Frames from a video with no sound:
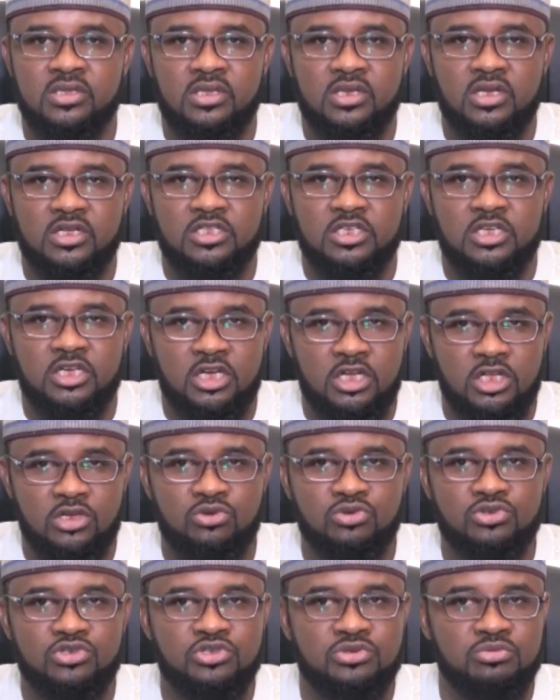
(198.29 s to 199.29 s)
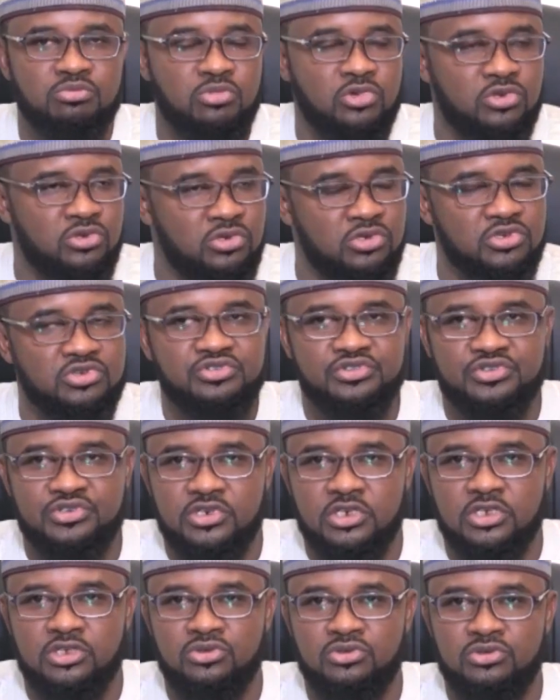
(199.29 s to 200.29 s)
that includes but not
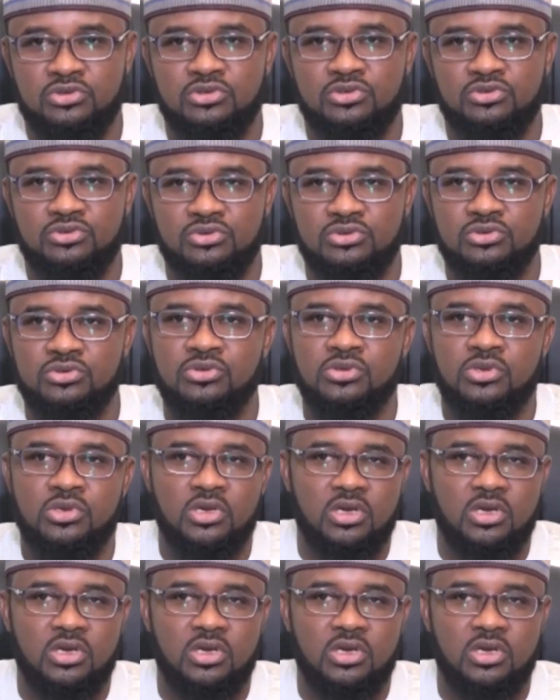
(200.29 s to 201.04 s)
restricted to